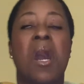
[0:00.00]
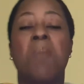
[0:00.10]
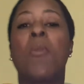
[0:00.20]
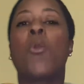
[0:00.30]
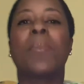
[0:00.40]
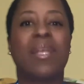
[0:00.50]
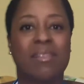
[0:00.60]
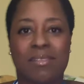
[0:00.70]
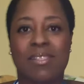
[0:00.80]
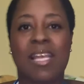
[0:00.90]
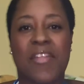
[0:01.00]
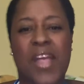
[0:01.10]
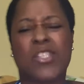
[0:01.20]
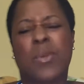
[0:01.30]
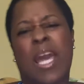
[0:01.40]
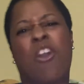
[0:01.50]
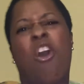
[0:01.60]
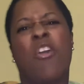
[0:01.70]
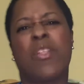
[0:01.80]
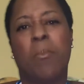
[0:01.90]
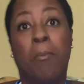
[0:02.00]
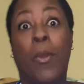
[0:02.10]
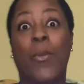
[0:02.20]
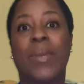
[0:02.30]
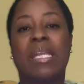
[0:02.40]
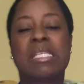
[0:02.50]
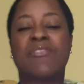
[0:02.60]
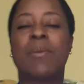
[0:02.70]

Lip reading: a moment, and that's what I call them, moments.